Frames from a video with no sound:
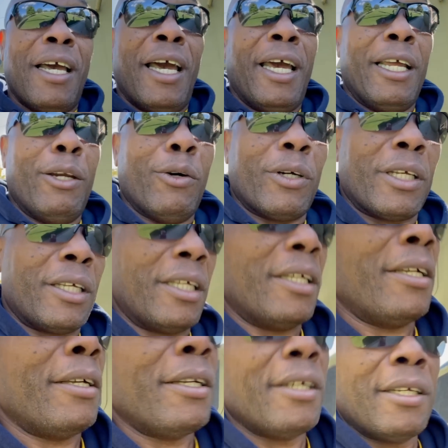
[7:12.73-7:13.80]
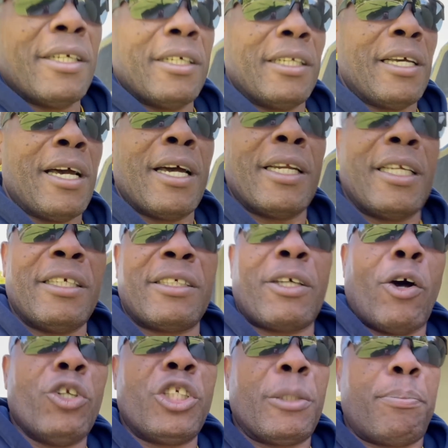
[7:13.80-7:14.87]
Hey, look, are these
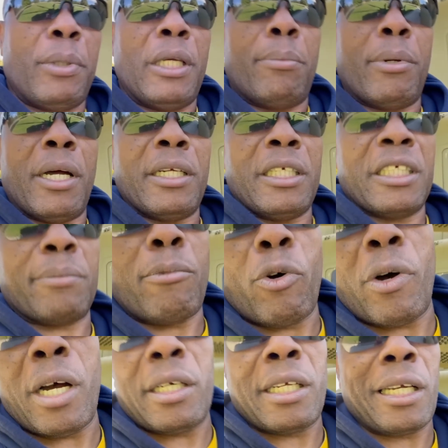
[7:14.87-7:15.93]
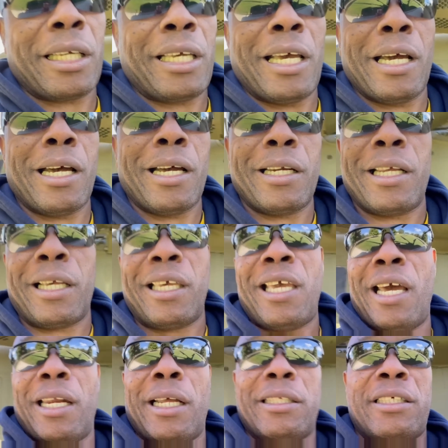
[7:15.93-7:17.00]
country people and these blowers, they, care, they
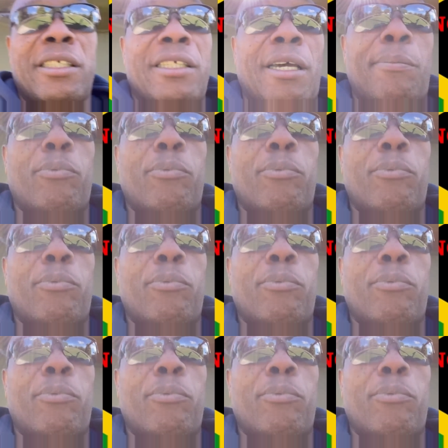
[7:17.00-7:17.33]
cannot stop